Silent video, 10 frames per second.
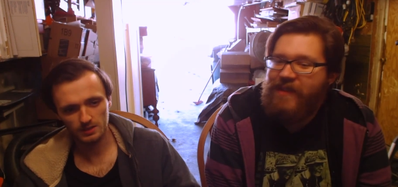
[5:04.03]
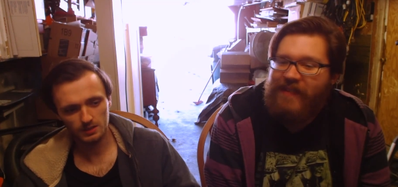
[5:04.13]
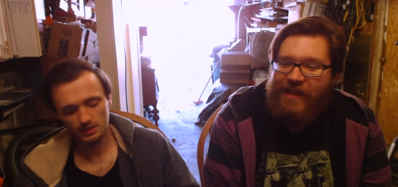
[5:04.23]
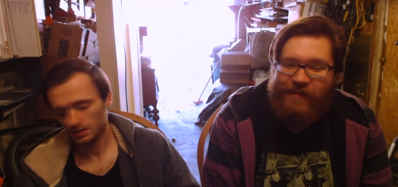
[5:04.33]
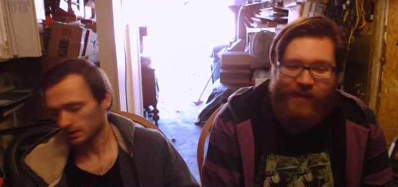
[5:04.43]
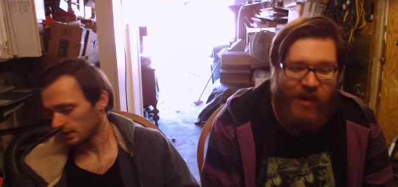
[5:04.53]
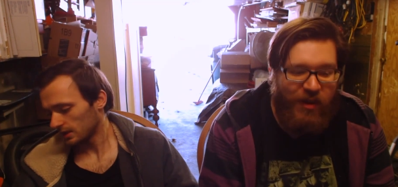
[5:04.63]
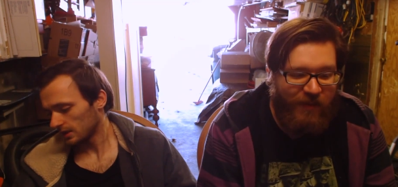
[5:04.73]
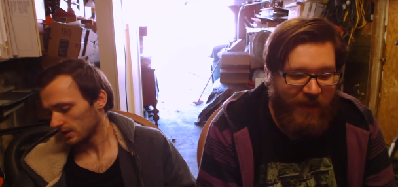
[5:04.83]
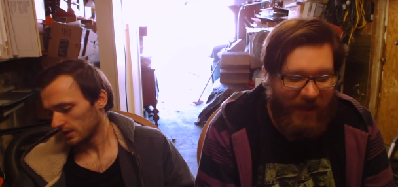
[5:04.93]
Speaker 1: the same
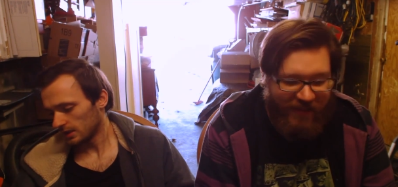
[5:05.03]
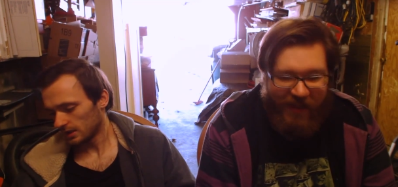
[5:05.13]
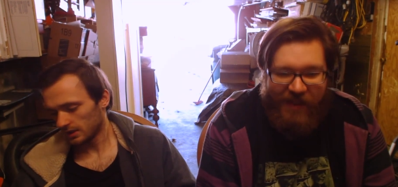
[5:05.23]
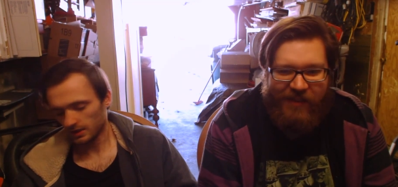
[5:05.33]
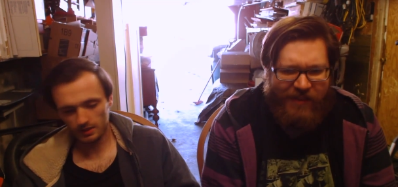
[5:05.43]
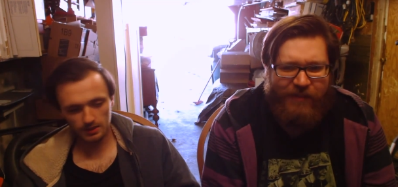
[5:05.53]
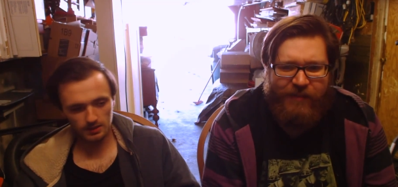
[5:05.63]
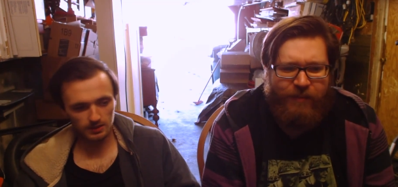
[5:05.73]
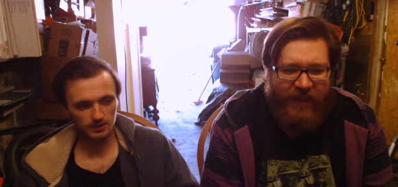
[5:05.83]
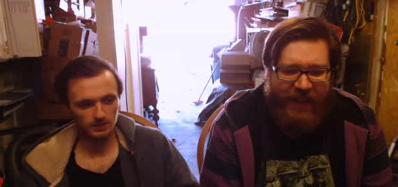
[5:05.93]
volume, and it
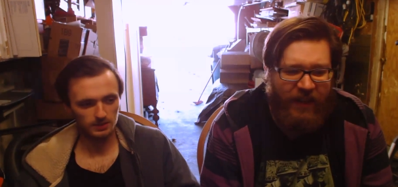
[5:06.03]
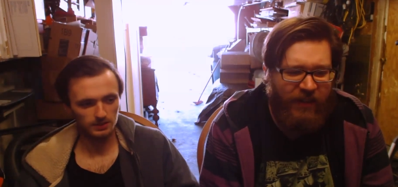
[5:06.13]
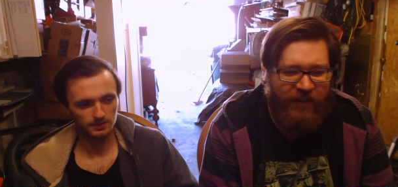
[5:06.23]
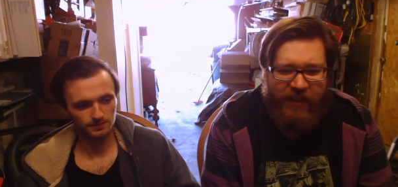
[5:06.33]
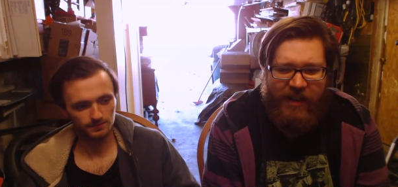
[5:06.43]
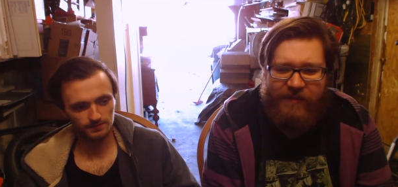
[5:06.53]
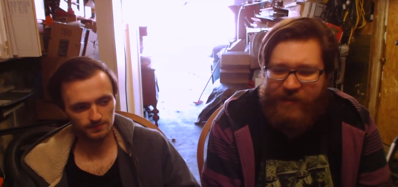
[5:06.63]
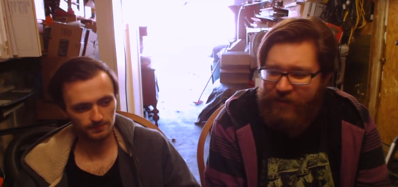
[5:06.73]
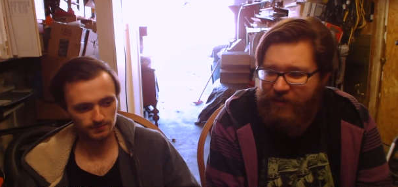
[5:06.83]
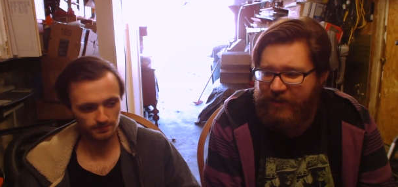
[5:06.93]
tastes fucking close
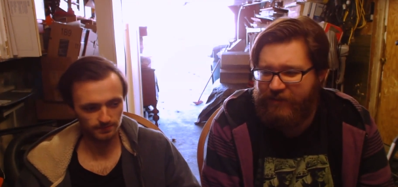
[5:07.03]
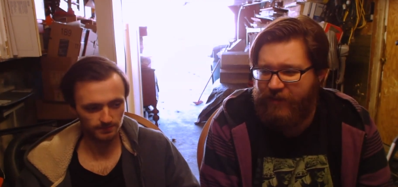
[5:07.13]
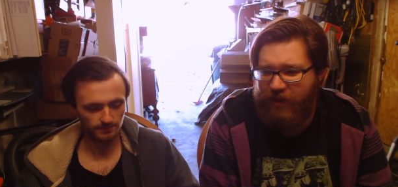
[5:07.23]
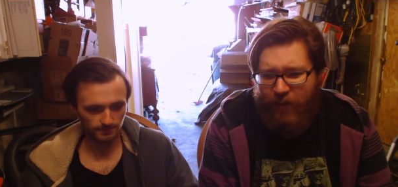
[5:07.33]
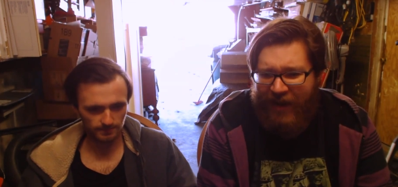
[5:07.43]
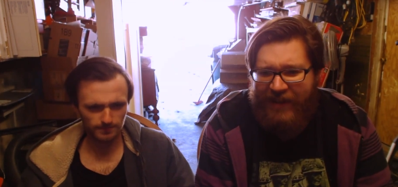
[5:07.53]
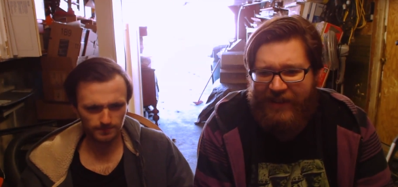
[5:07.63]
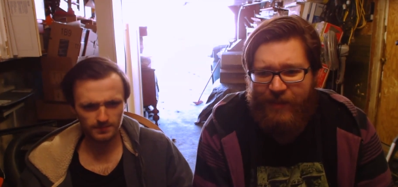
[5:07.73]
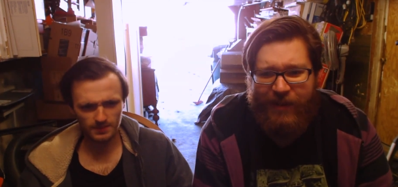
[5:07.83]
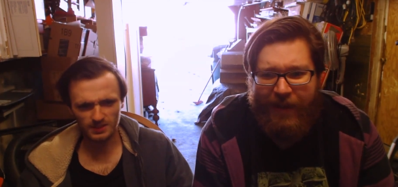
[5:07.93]
enough if you're looking for a
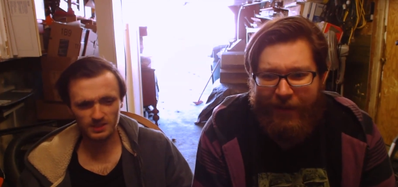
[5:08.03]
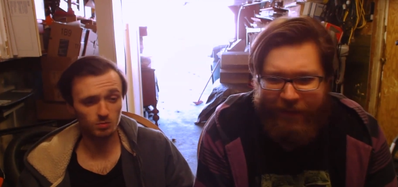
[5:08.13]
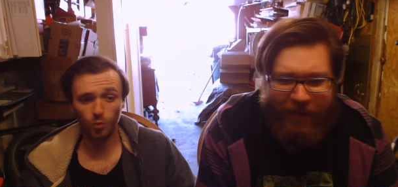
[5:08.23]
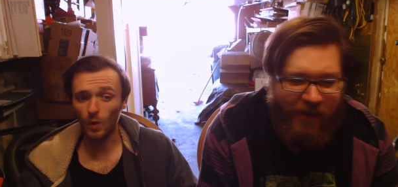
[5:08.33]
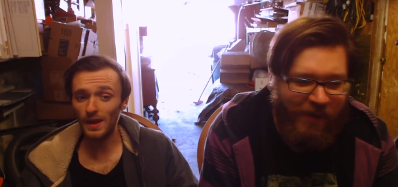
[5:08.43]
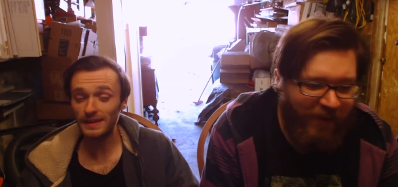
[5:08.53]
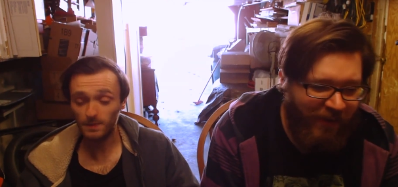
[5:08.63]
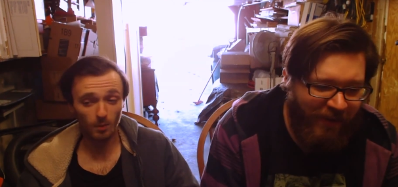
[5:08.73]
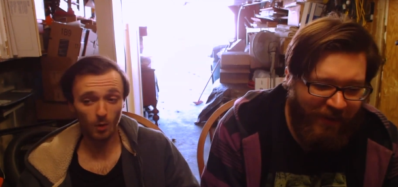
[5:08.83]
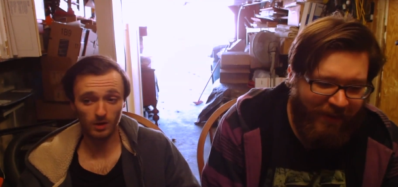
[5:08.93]
wine type of taste. It's
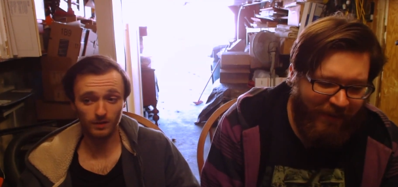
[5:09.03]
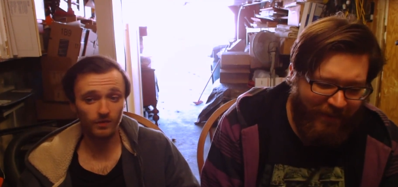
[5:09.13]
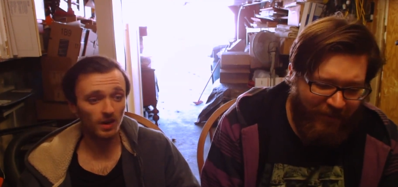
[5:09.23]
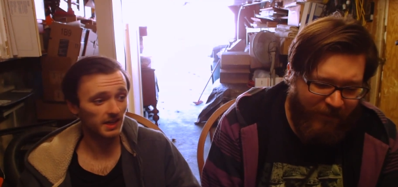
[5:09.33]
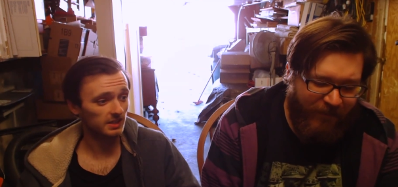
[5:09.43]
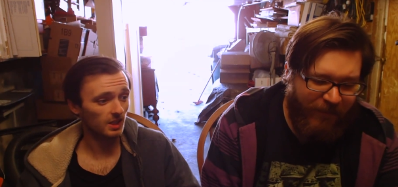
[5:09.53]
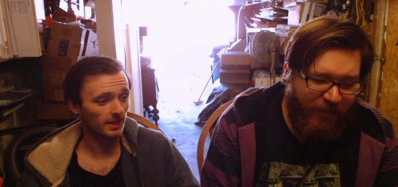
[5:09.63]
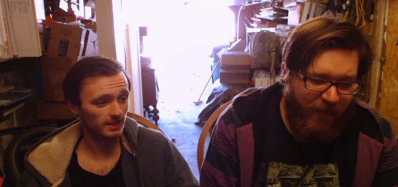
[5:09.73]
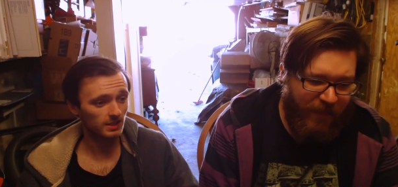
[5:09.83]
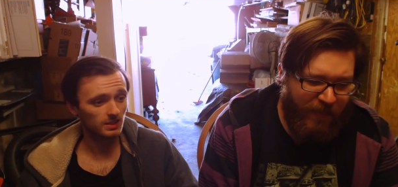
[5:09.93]
Speaker 2: way more
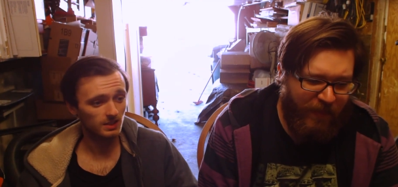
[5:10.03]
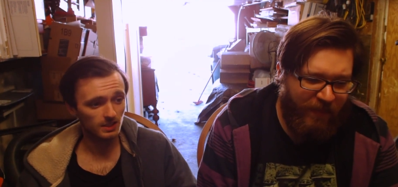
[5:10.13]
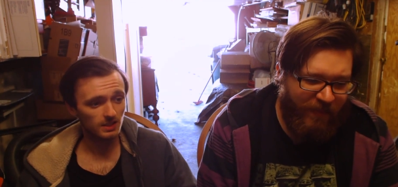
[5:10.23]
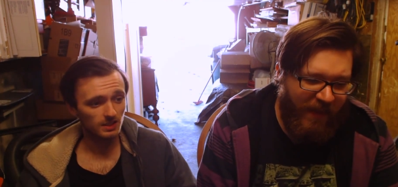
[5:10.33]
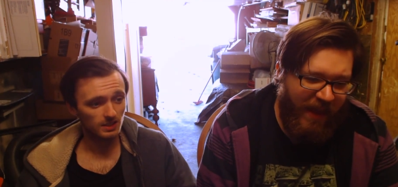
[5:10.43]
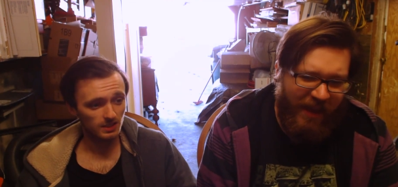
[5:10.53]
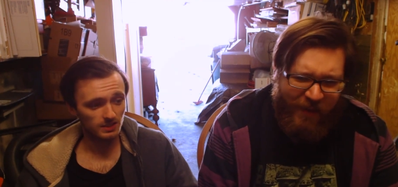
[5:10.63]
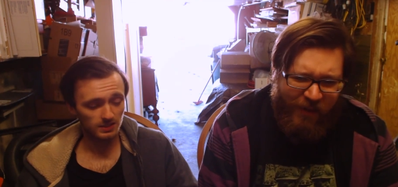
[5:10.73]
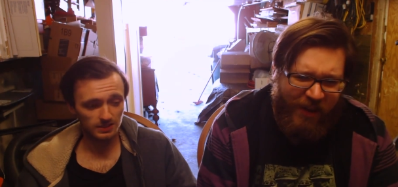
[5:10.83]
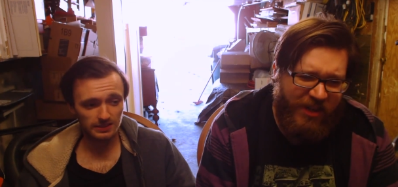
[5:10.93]
fucking like.
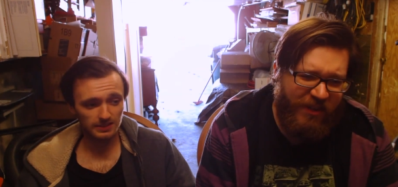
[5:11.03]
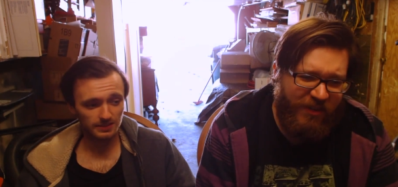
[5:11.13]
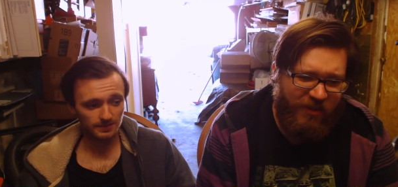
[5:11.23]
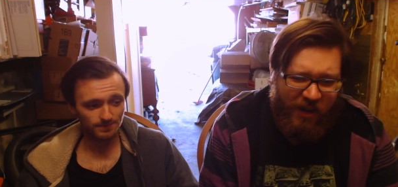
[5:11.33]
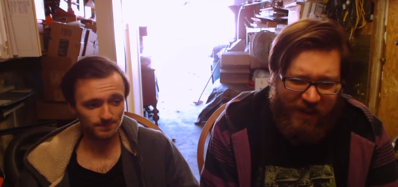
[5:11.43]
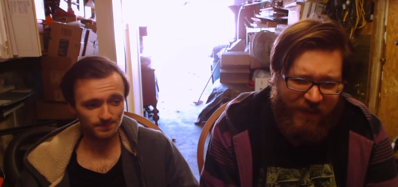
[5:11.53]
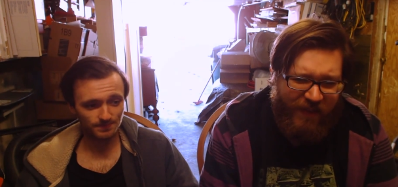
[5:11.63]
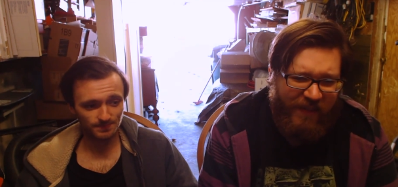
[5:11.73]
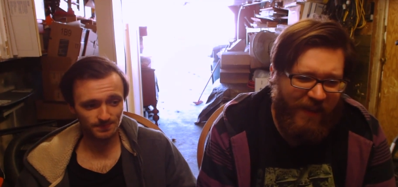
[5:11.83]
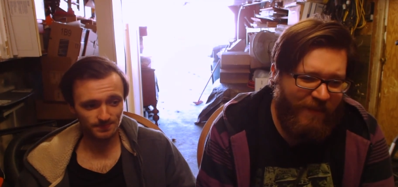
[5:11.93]
Speaker 1: Yeah, it won't get you as drunk
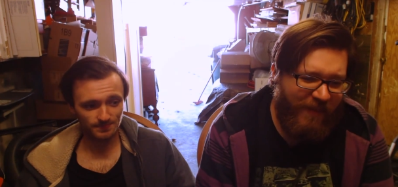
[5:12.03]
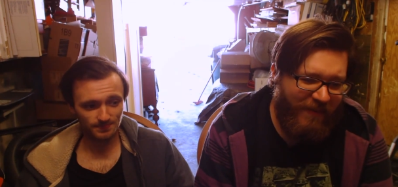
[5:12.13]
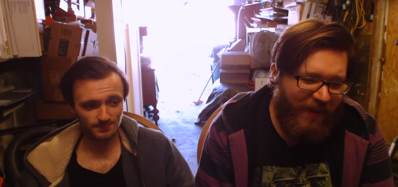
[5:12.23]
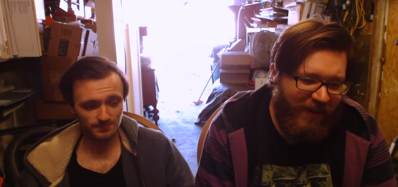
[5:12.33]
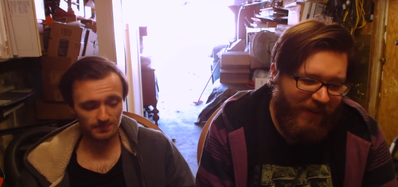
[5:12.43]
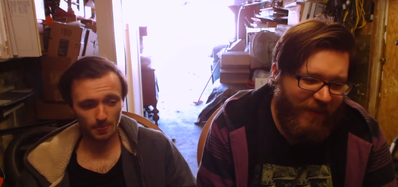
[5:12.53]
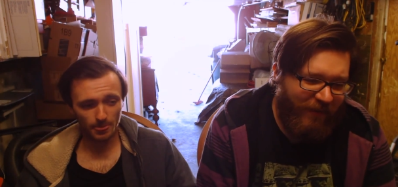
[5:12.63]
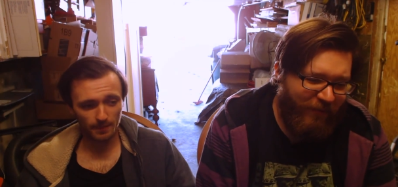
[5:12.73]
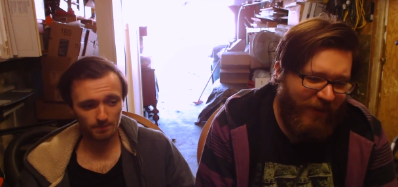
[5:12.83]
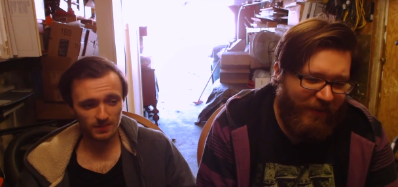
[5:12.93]
for the same, but I mean, it, I
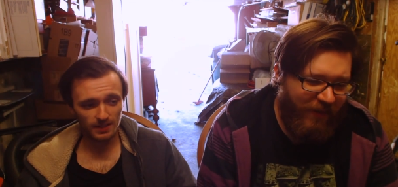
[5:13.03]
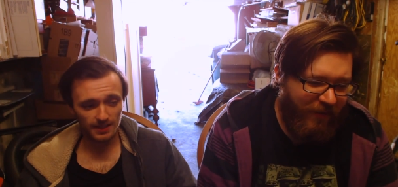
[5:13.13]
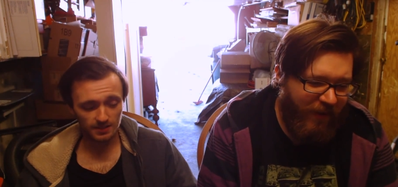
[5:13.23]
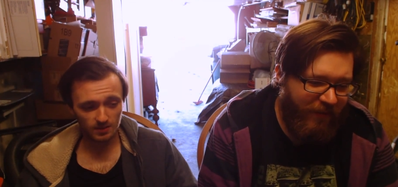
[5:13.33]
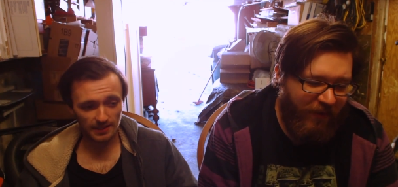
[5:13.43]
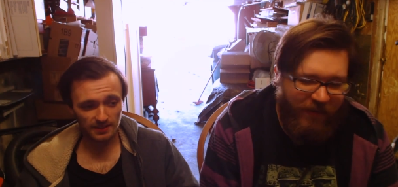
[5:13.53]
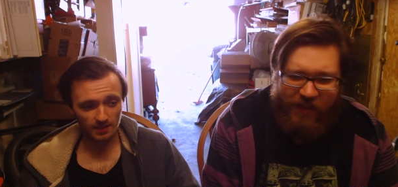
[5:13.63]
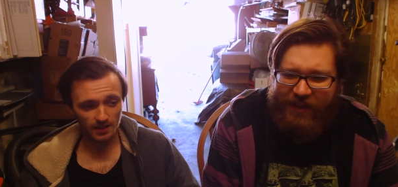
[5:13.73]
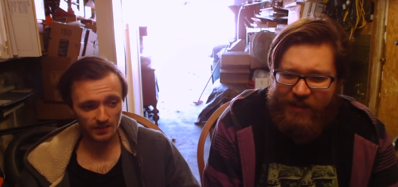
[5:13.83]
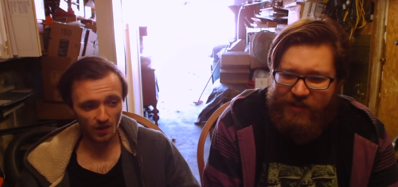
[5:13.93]
mean, whatever. If, if
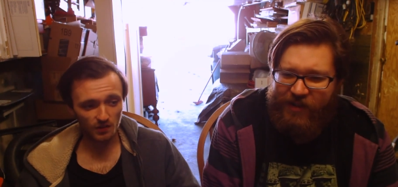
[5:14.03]
you're just looking, it's